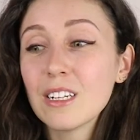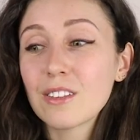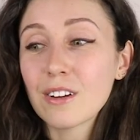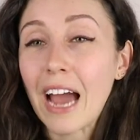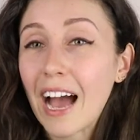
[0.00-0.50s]

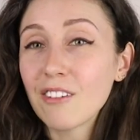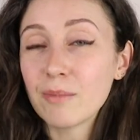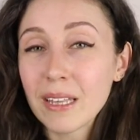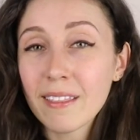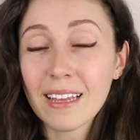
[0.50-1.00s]
There have
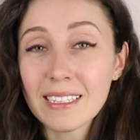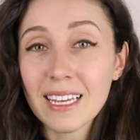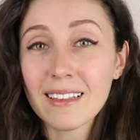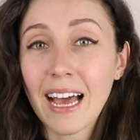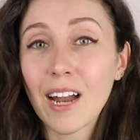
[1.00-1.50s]
been things
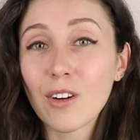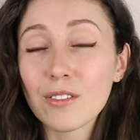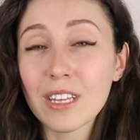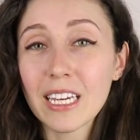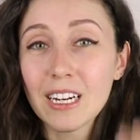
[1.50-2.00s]
like that over
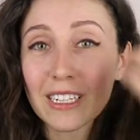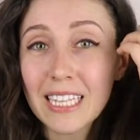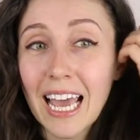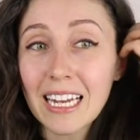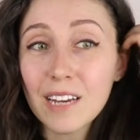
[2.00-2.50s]
the years.
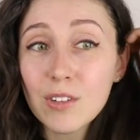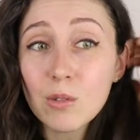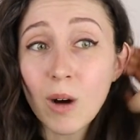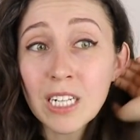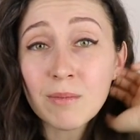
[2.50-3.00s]
And if you
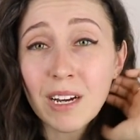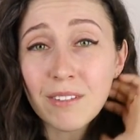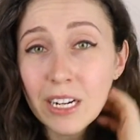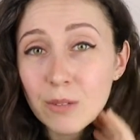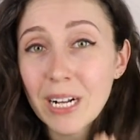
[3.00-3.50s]
watch my
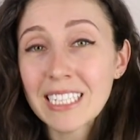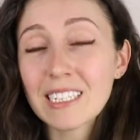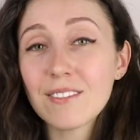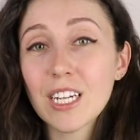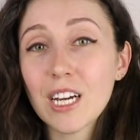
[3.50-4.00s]

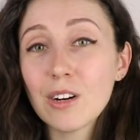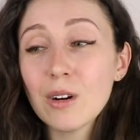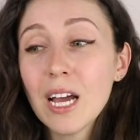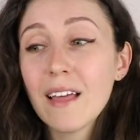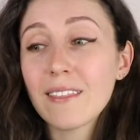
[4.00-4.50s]
rhinoplasty video,
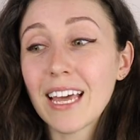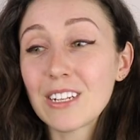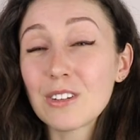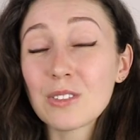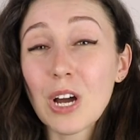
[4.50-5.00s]
then
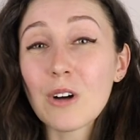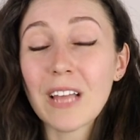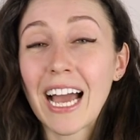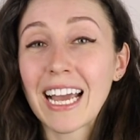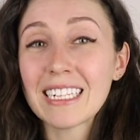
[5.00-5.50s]
you'll know
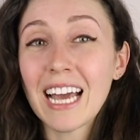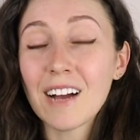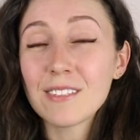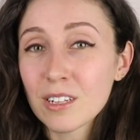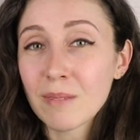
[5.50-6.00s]
that I had to
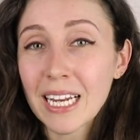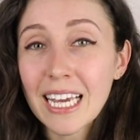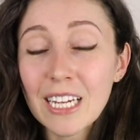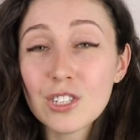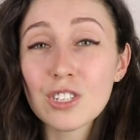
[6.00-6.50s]
have different
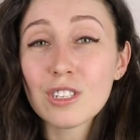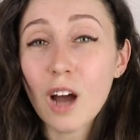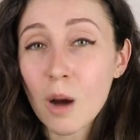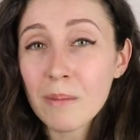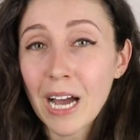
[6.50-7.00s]
medications
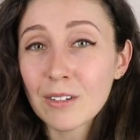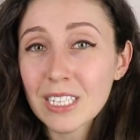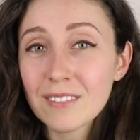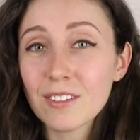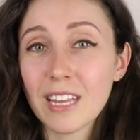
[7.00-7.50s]

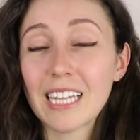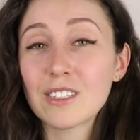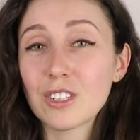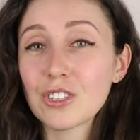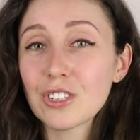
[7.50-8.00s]
compounded for that
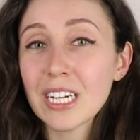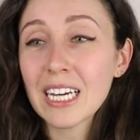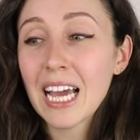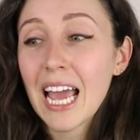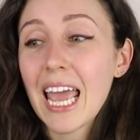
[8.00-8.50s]

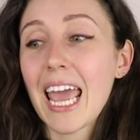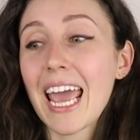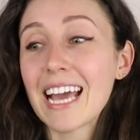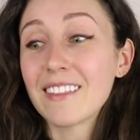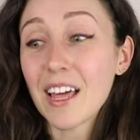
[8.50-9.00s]
surgery,
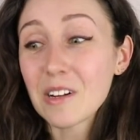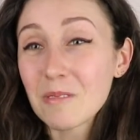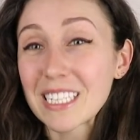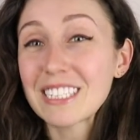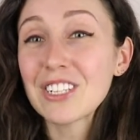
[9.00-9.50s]
and that it
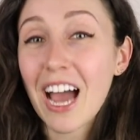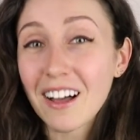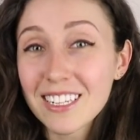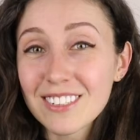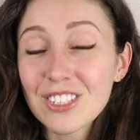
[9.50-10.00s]
was a
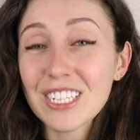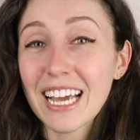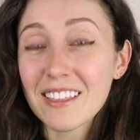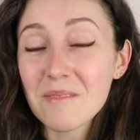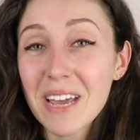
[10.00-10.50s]
challenge to
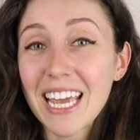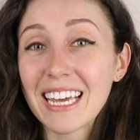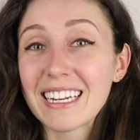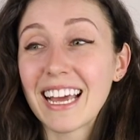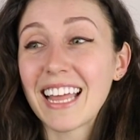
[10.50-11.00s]
get them
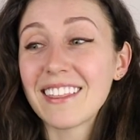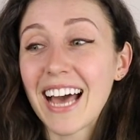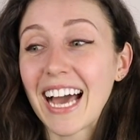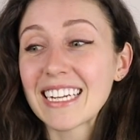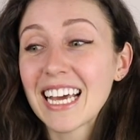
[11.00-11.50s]
in, and
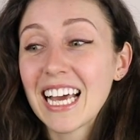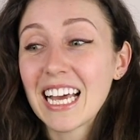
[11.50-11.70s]
that